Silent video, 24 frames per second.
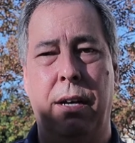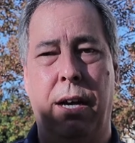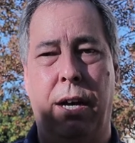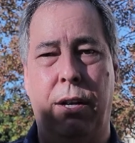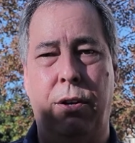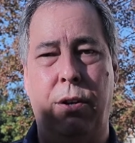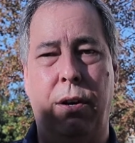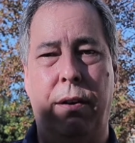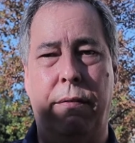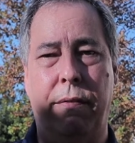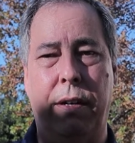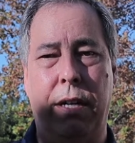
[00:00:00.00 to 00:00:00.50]
I
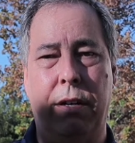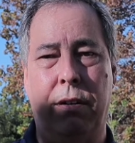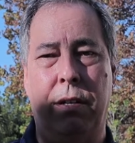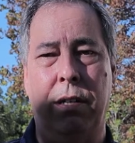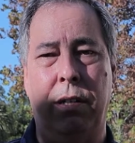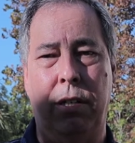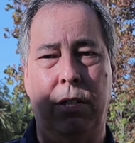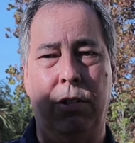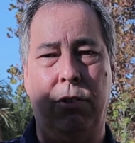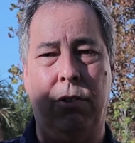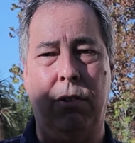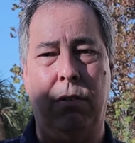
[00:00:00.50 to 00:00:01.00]
do have air
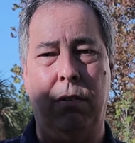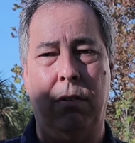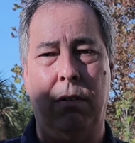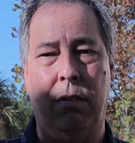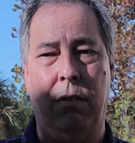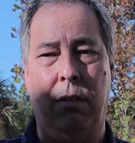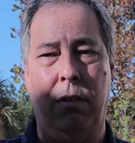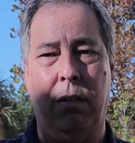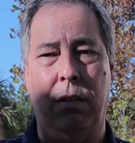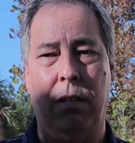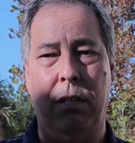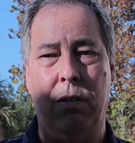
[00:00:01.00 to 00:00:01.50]
conditioner
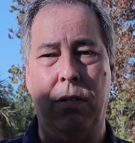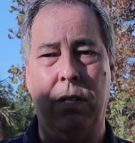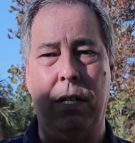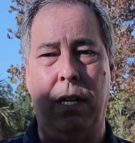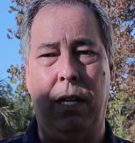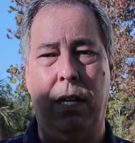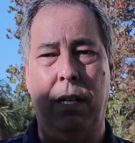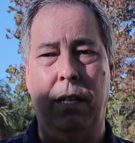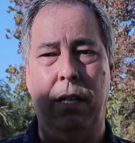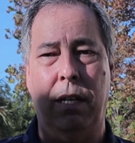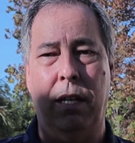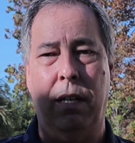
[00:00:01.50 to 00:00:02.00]
on this
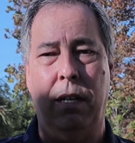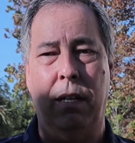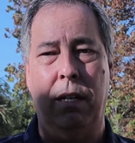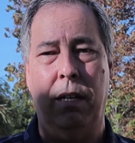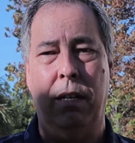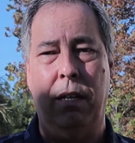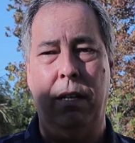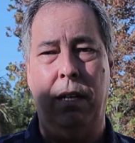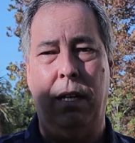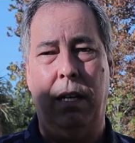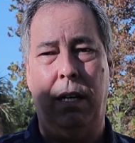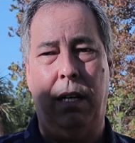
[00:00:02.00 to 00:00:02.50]
side,
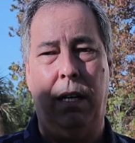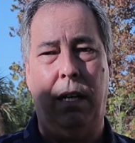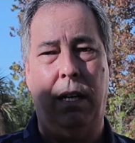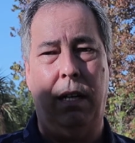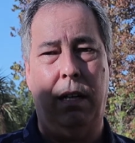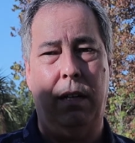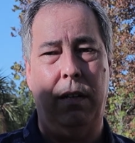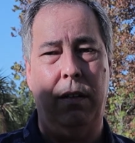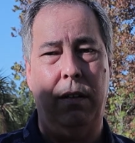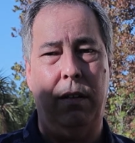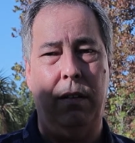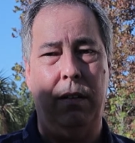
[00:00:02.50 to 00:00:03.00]

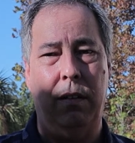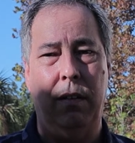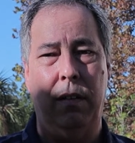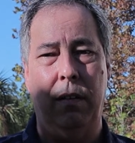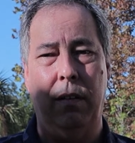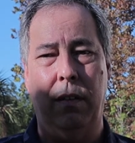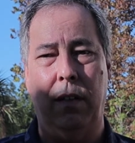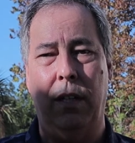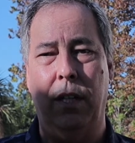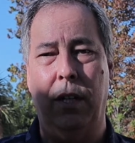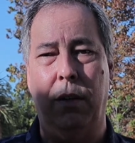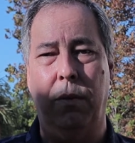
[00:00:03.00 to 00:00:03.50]

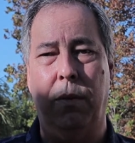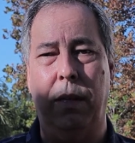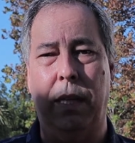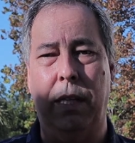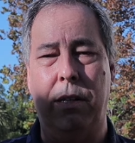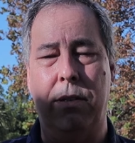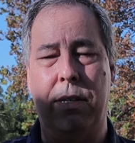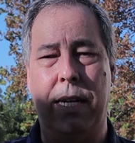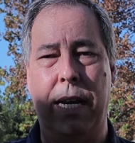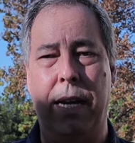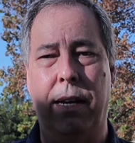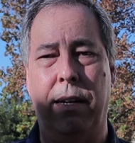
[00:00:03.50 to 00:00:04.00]
in
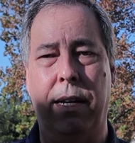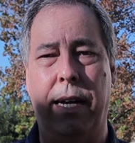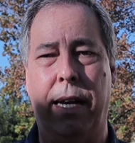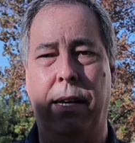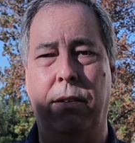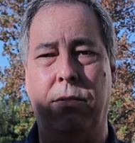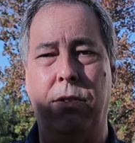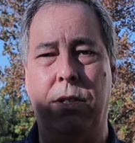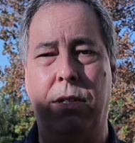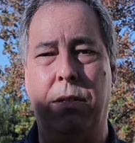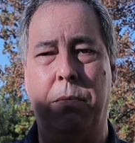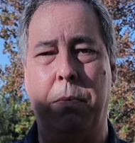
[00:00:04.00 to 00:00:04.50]
these
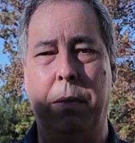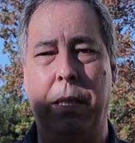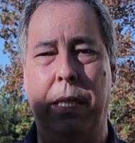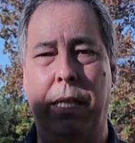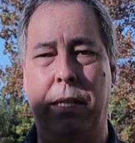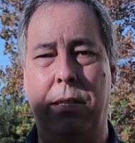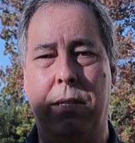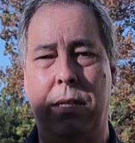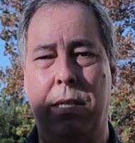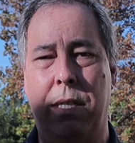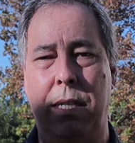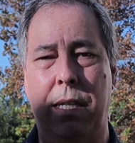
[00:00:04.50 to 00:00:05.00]
townhouses, but
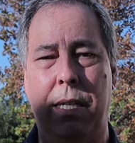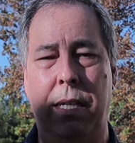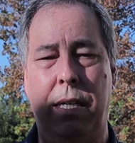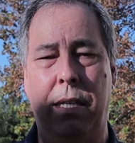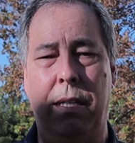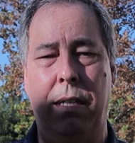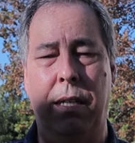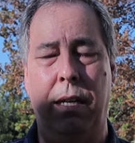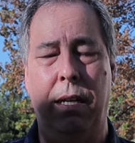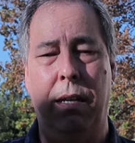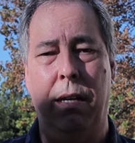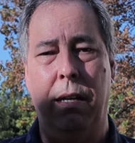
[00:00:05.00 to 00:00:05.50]
let's see.
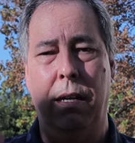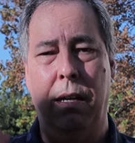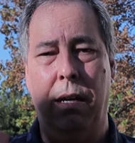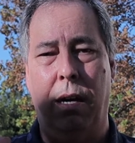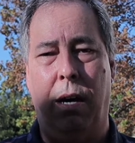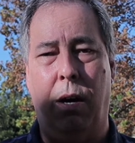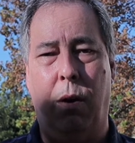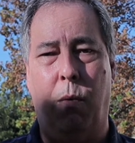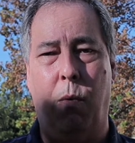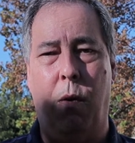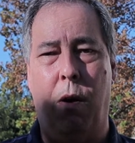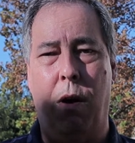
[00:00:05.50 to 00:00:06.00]

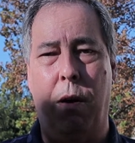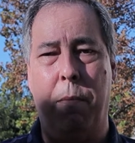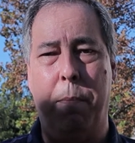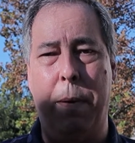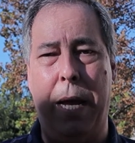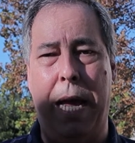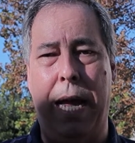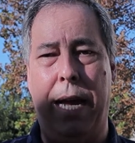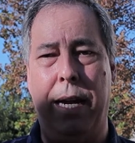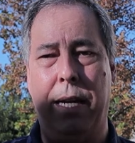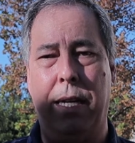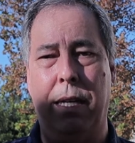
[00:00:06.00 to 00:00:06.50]
I'll walk
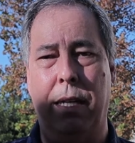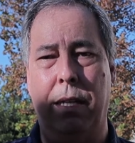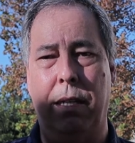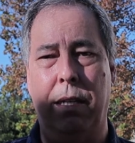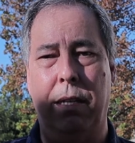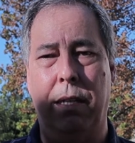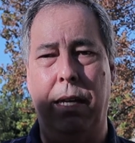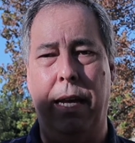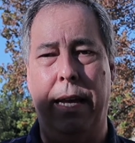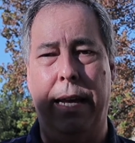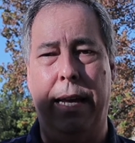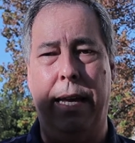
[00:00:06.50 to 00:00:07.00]
back
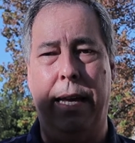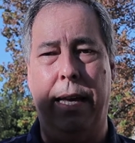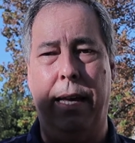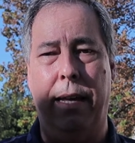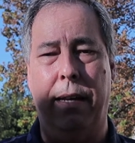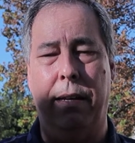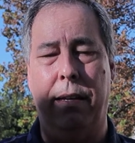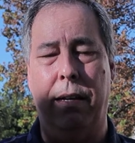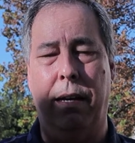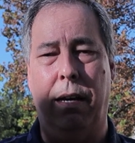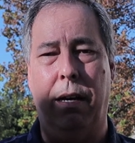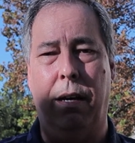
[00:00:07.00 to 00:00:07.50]
and
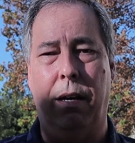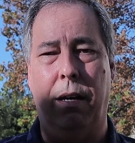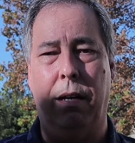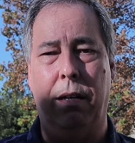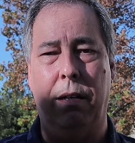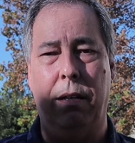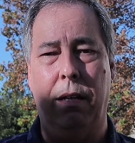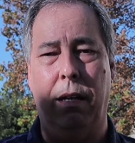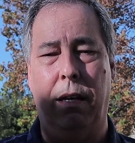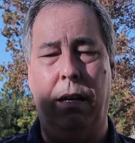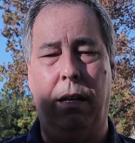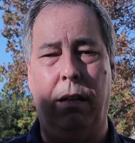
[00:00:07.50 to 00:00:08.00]
I'll
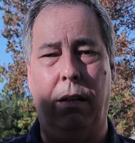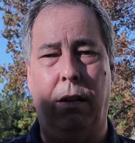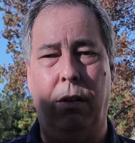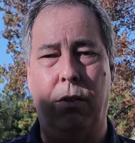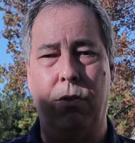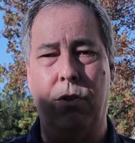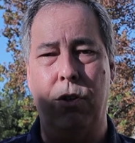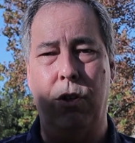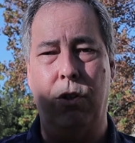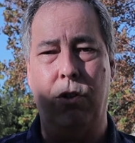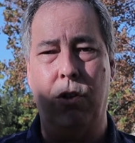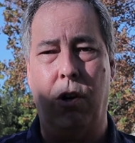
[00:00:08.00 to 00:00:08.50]

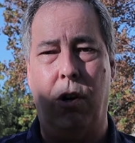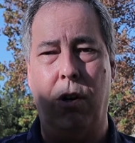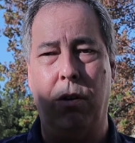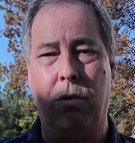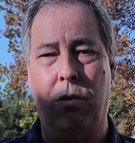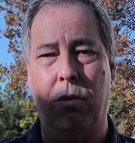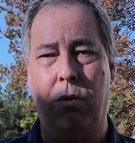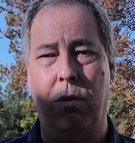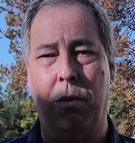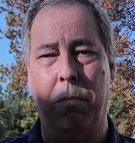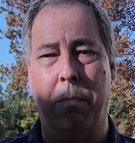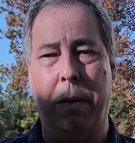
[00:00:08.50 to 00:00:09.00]
also talk
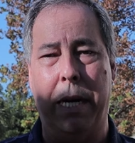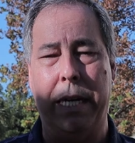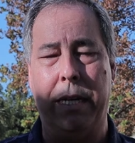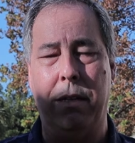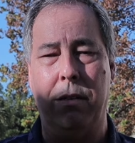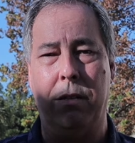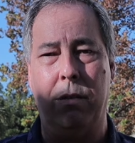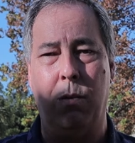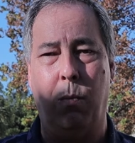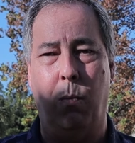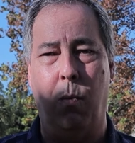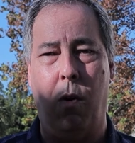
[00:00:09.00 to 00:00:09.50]
to the mic
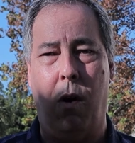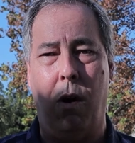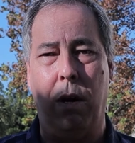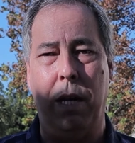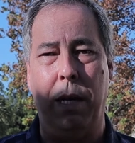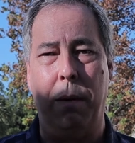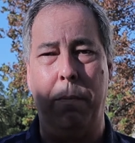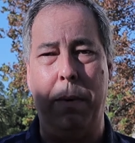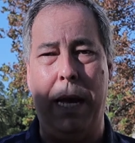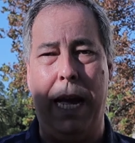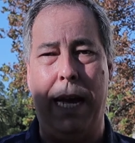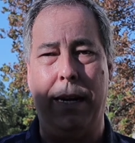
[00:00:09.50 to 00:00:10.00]
as I'm
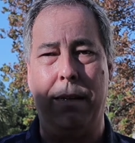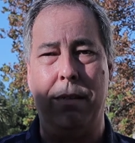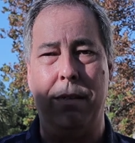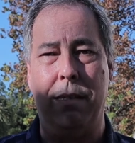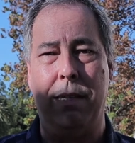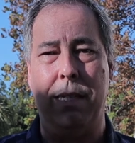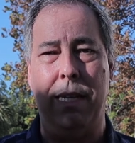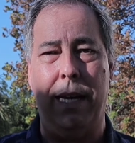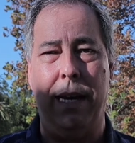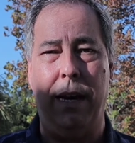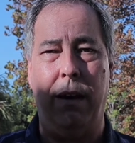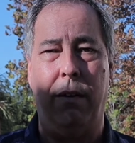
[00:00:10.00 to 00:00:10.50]
walking back to
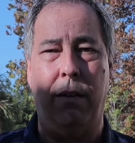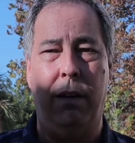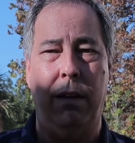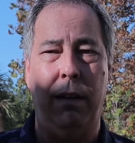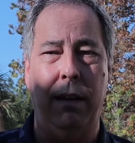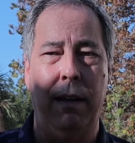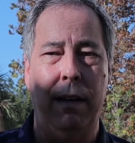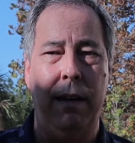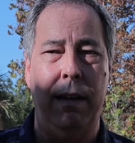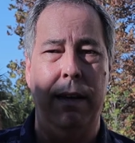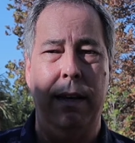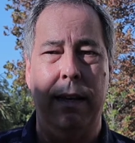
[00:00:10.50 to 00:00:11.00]
see
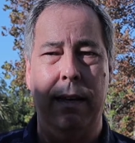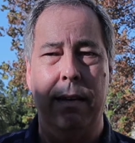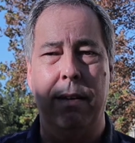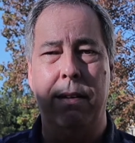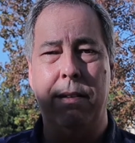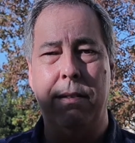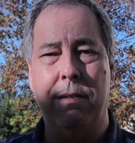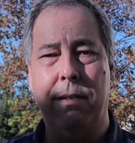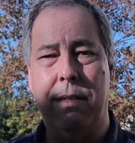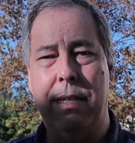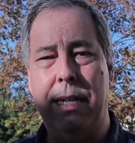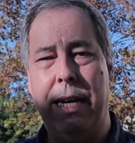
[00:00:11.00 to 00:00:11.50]

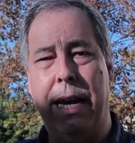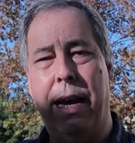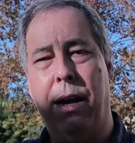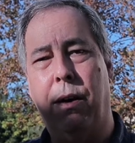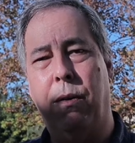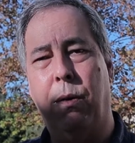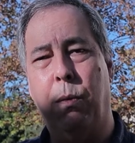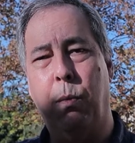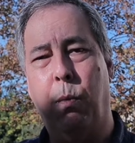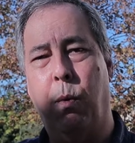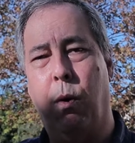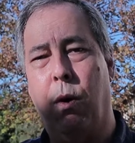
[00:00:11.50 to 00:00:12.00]

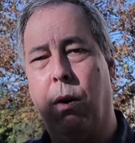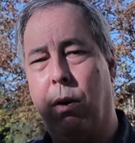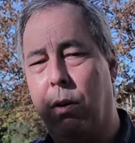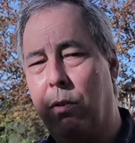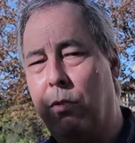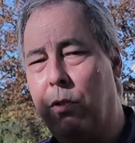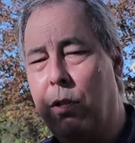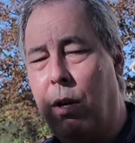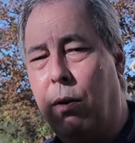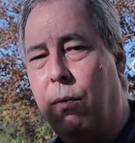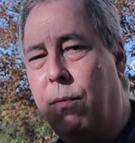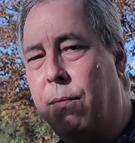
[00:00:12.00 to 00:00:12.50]
how it
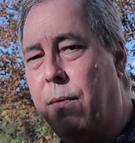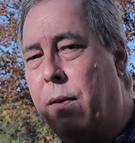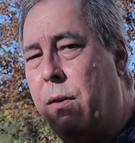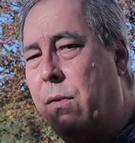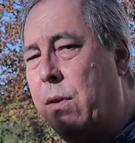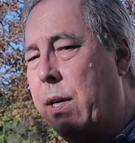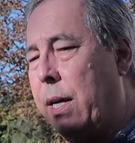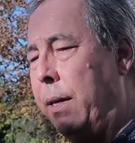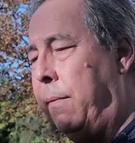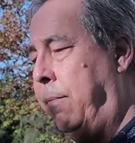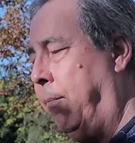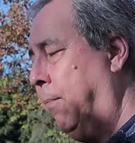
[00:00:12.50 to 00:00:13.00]
works. So,
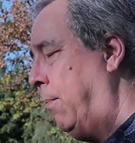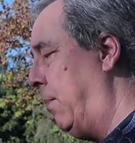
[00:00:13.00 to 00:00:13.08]
okay.